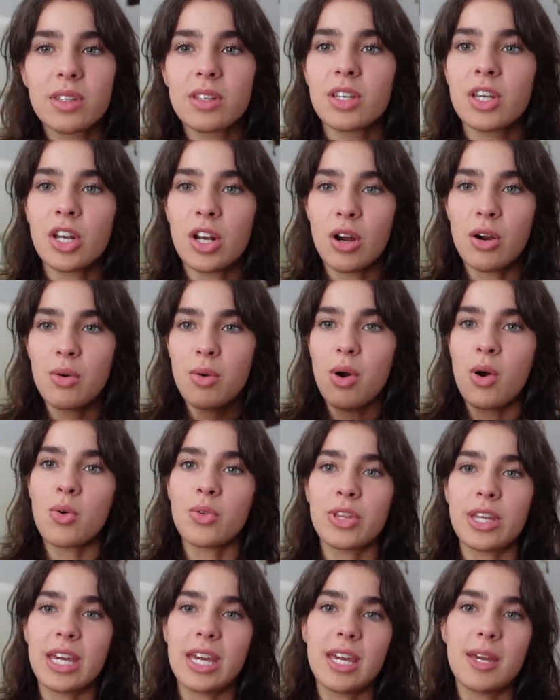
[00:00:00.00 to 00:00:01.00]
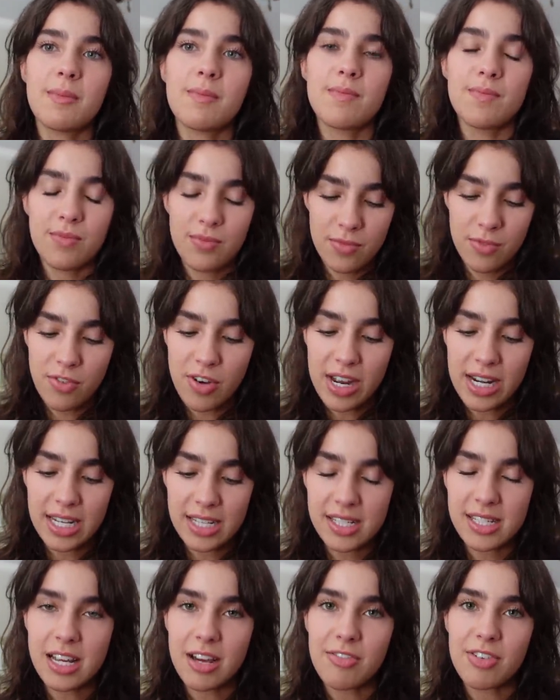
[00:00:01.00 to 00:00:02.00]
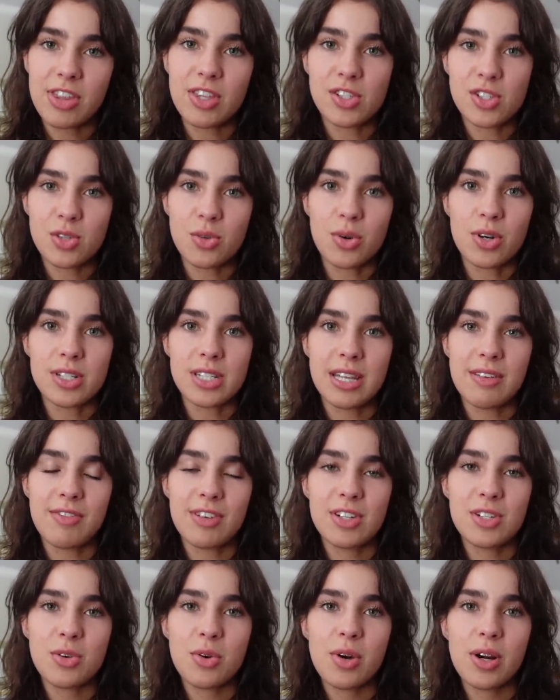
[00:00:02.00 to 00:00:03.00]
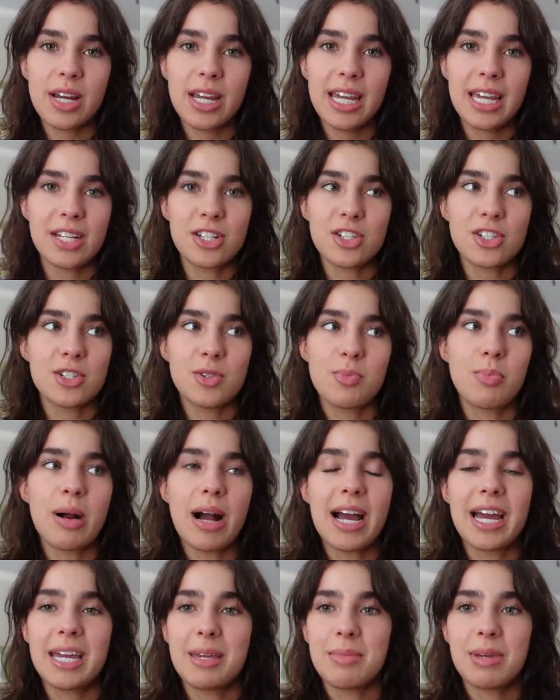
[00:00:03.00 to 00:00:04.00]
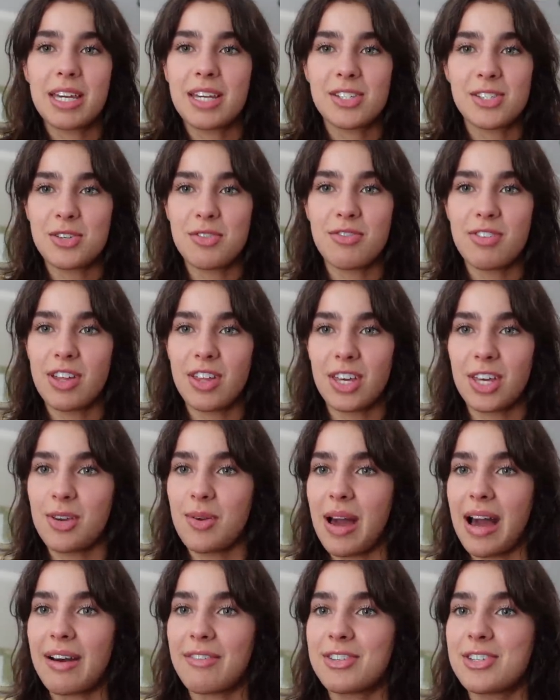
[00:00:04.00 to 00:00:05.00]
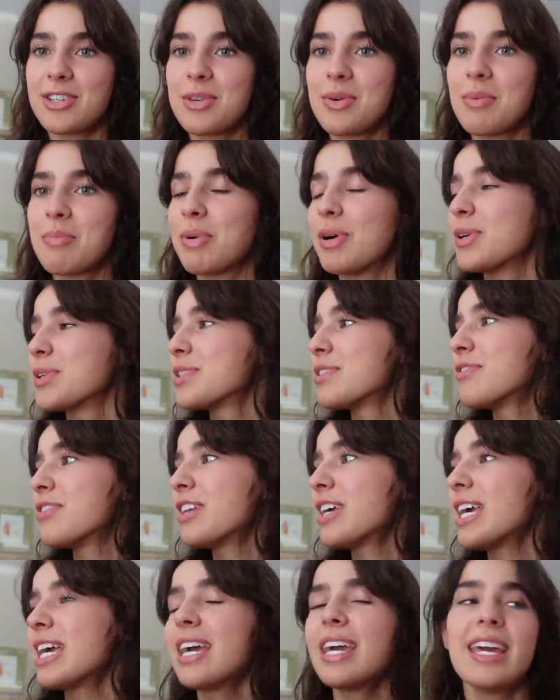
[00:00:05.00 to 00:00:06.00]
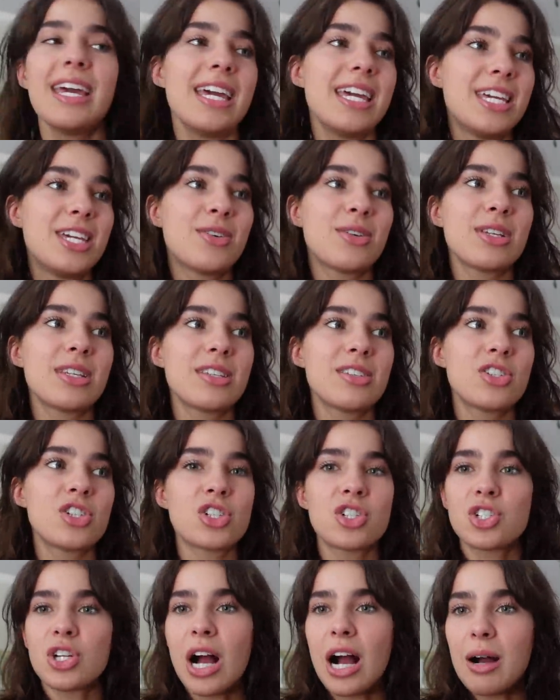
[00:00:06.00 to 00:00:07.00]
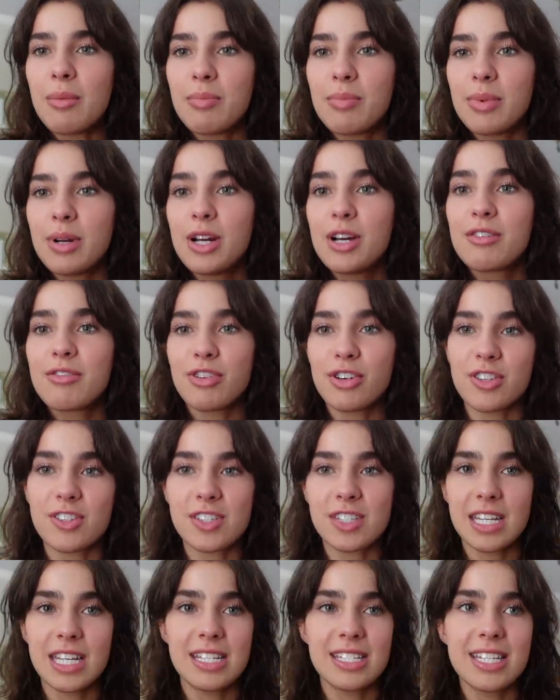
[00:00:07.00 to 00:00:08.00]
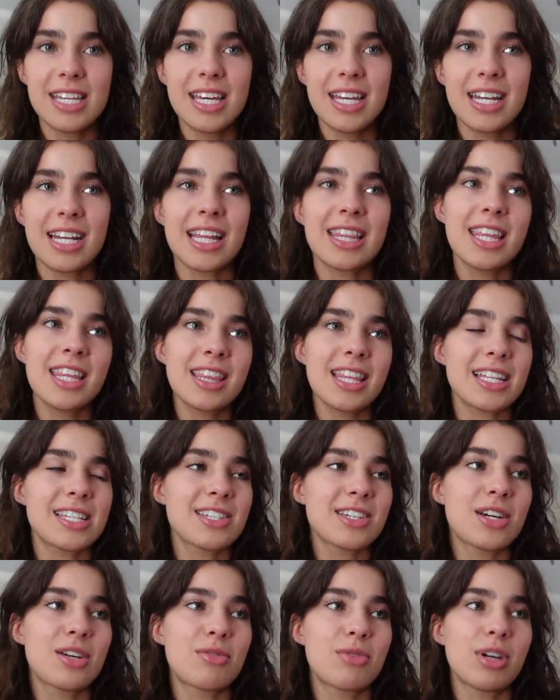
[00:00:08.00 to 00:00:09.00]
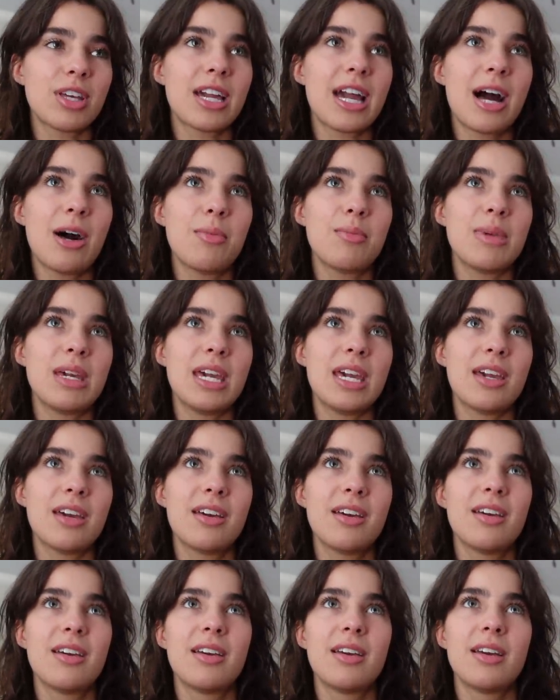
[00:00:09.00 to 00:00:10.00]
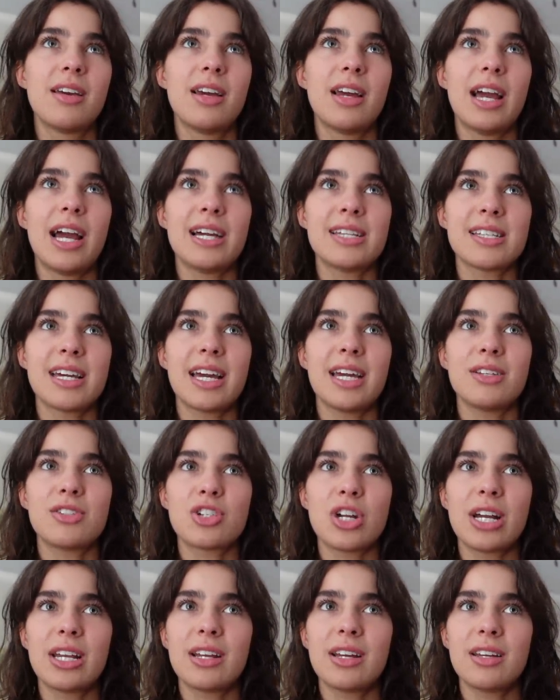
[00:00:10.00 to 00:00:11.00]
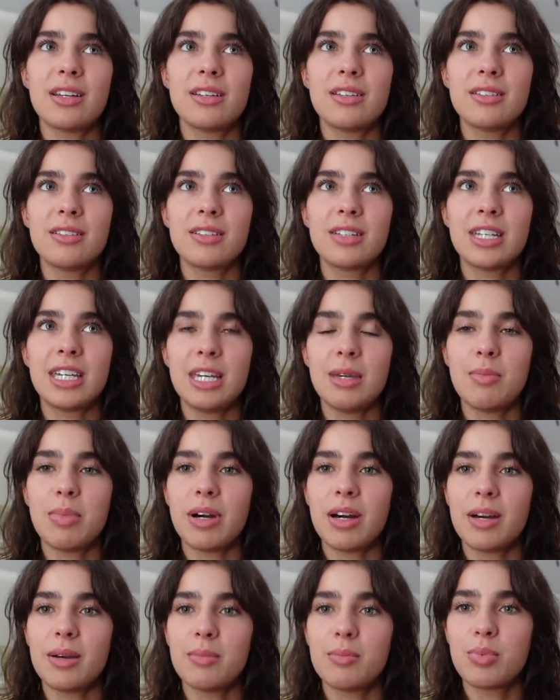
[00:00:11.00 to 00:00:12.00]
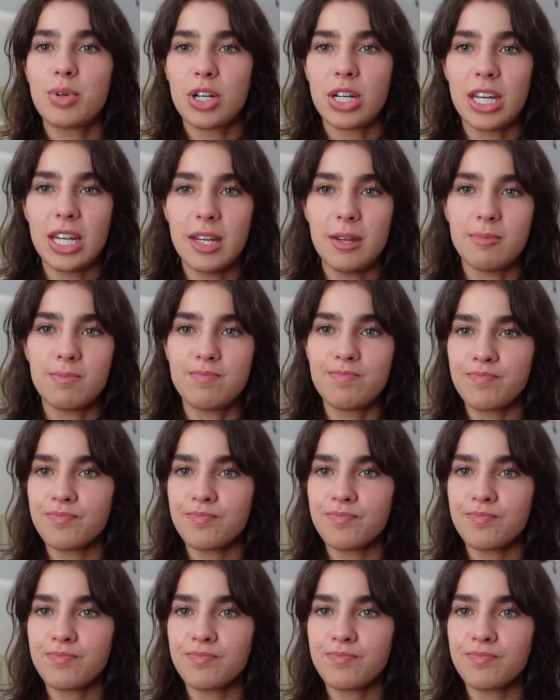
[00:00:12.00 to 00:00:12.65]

you know, only finding stuff in the store's inventory and just buying because you feel like you have to impulsively. You can just shop for the season, and I think that's going to really help me as I try to keep a pretty